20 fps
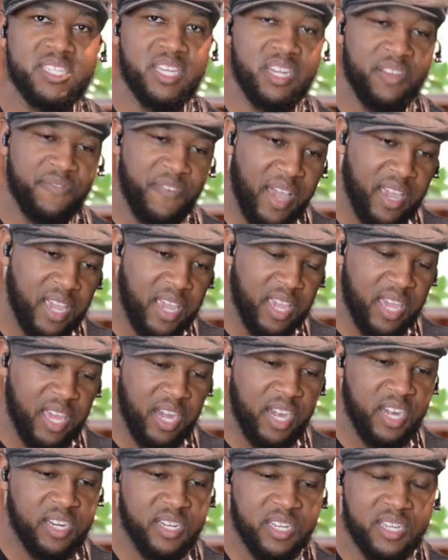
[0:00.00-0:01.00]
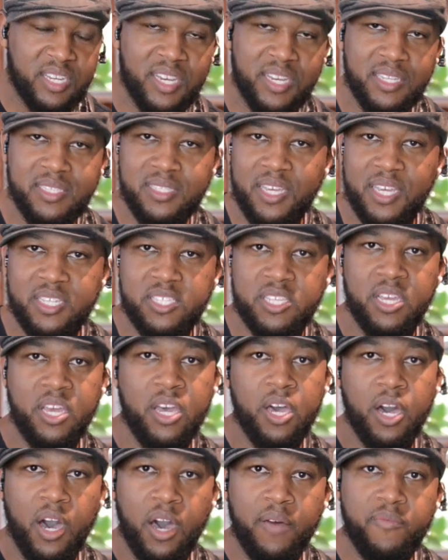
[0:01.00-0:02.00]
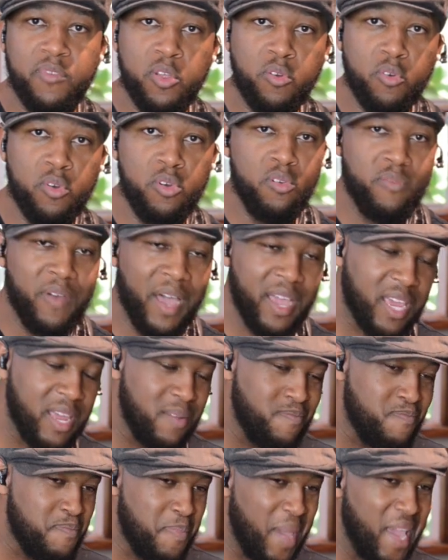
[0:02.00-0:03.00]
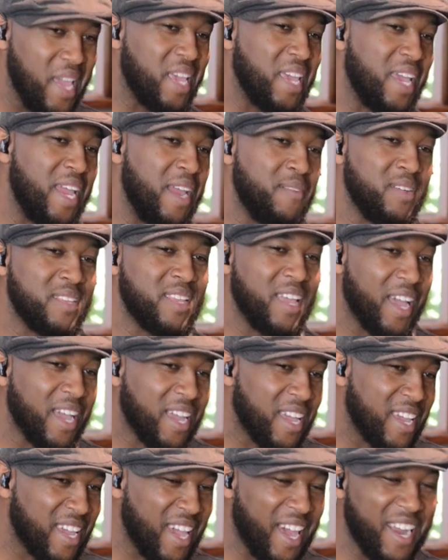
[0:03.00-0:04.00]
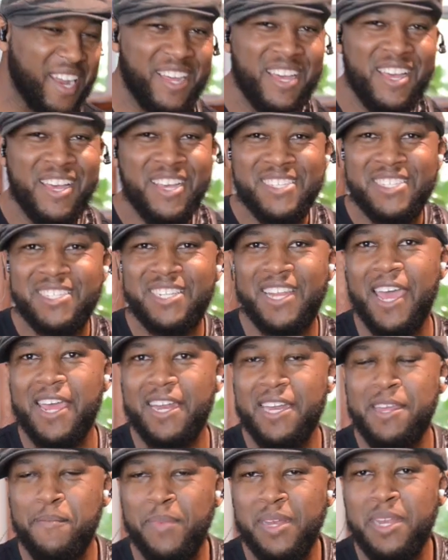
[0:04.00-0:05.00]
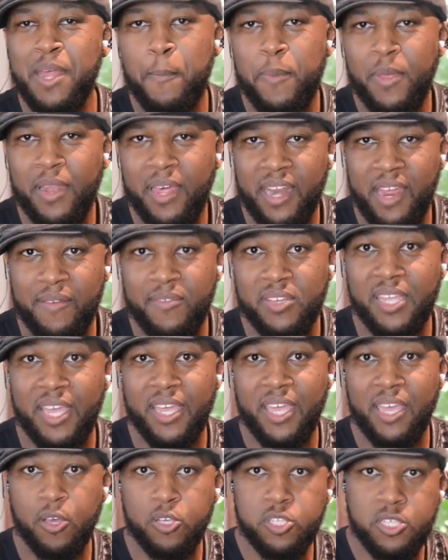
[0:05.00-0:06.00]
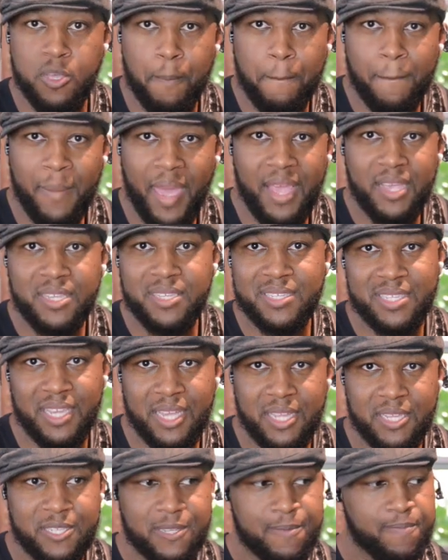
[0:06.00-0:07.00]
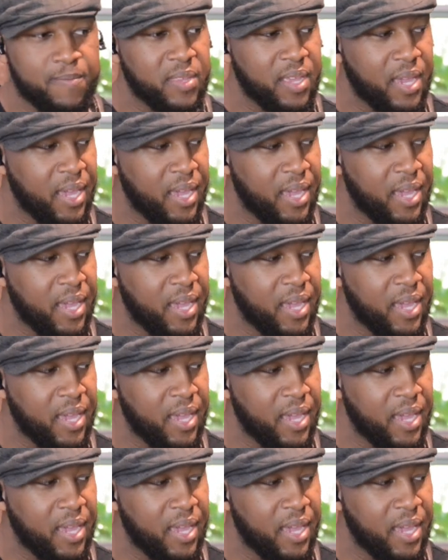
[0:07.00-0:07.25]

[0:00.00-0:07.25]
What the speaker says: And if I can get it in the context of the groove, I can make everything, I can kind of slightly manipulate everything else to make sense